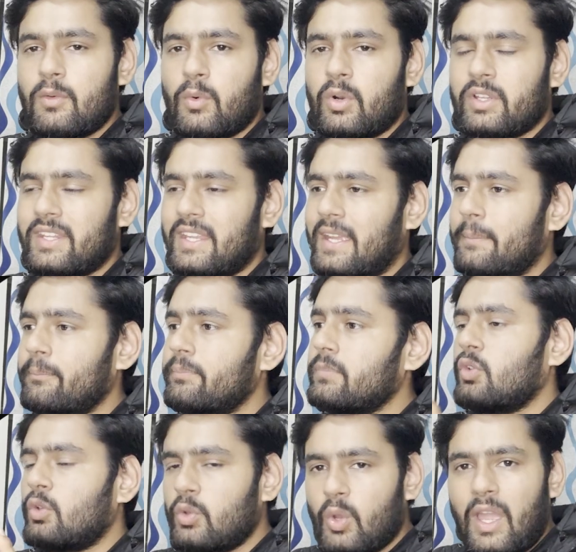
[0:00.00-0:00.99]
want them.
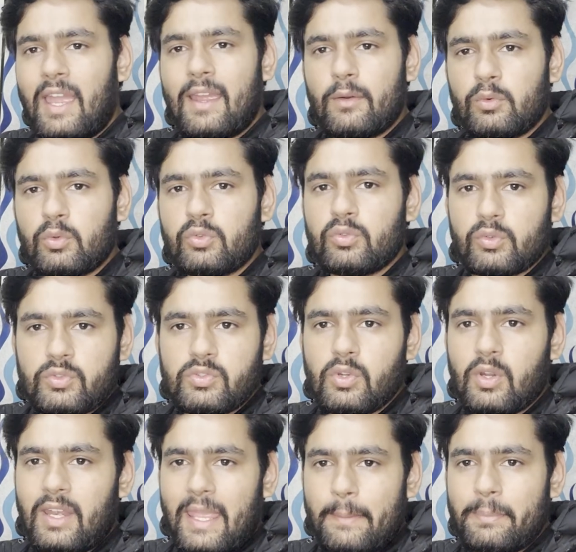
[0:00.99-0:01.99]
So you have to choose
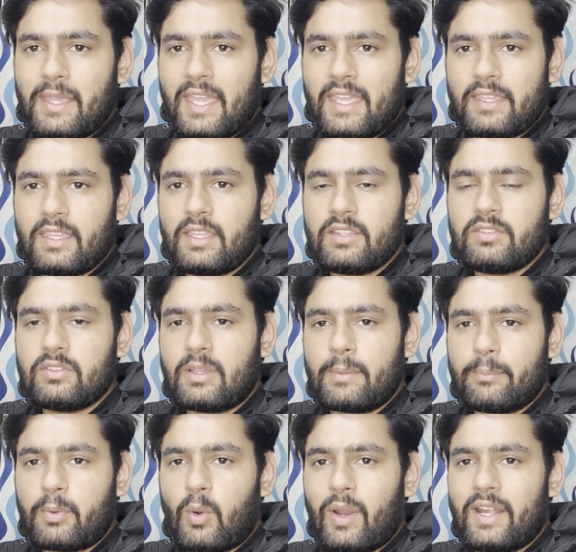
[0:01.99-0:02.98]
your API keys
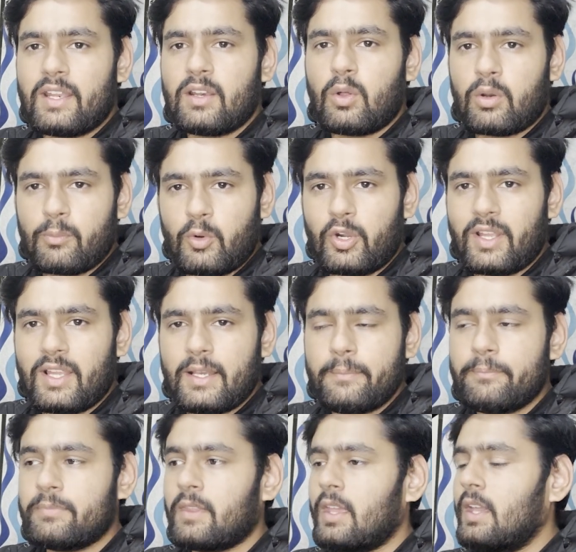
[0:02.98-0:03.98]
provider or model.
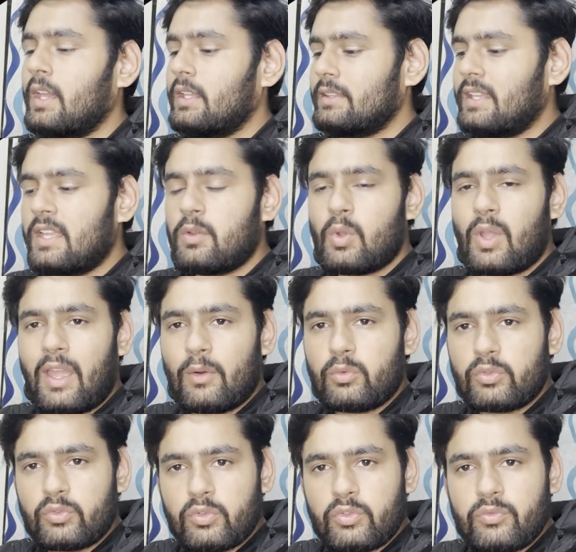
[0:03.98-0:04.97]
Then you have
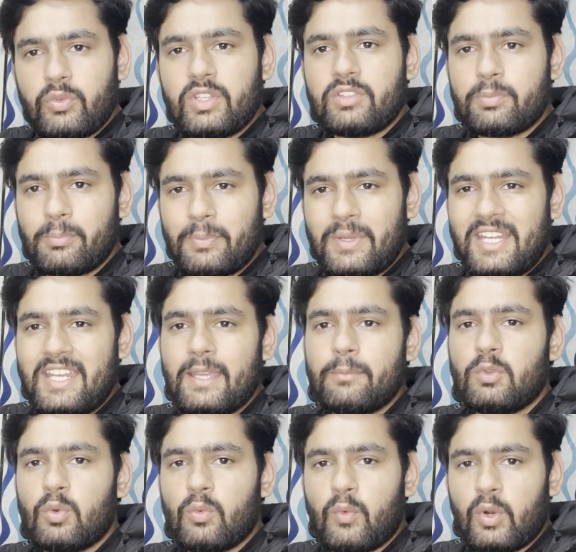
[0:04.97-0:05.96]
to choose which
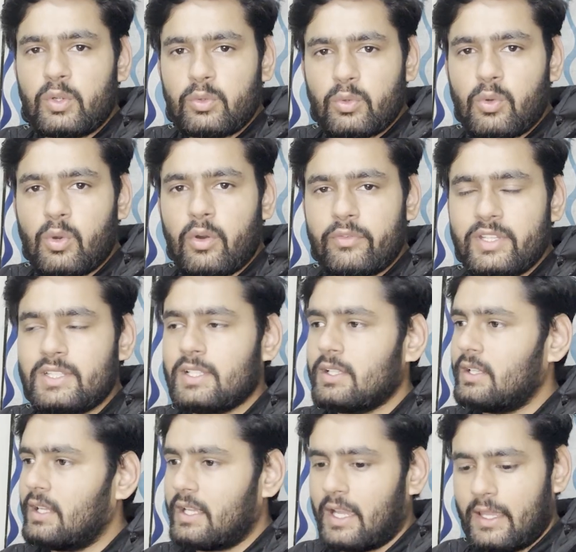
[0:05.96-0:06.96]
medium you want to go with.
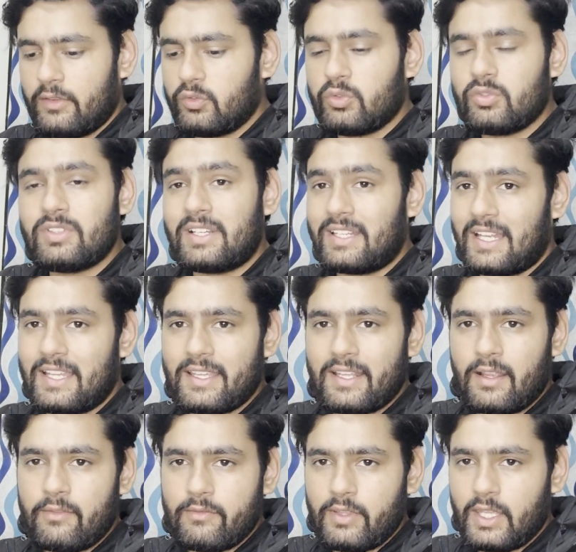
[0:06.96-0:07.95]
Like I choose the
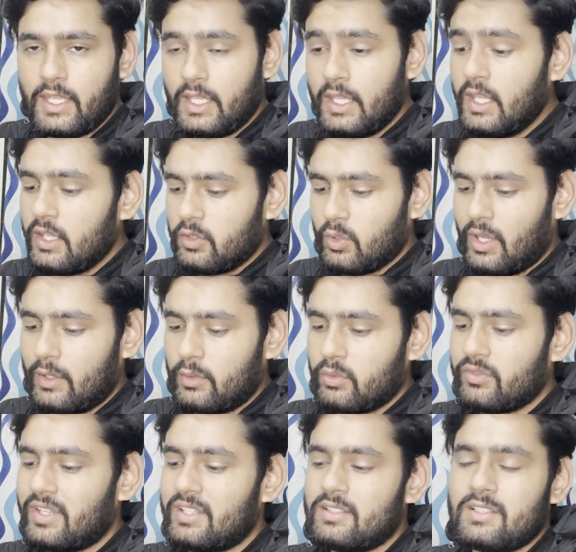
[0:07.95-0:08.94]
Telegram way. You have
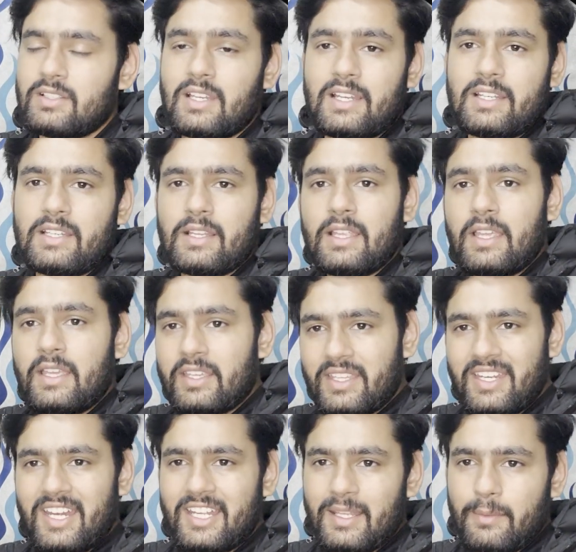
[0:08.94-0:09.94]
to just
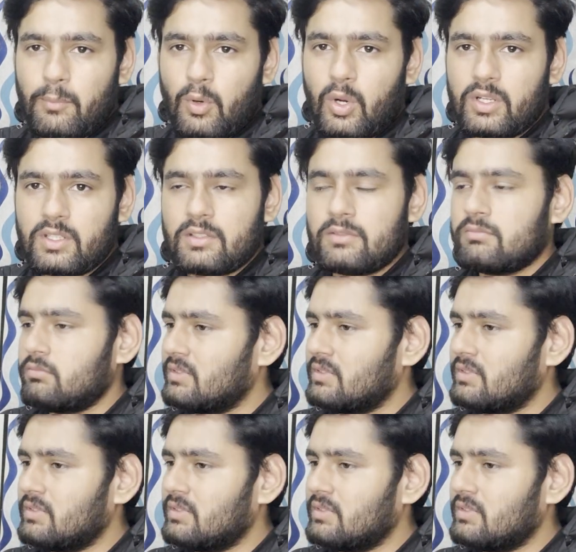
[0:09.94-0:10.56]
create a bot.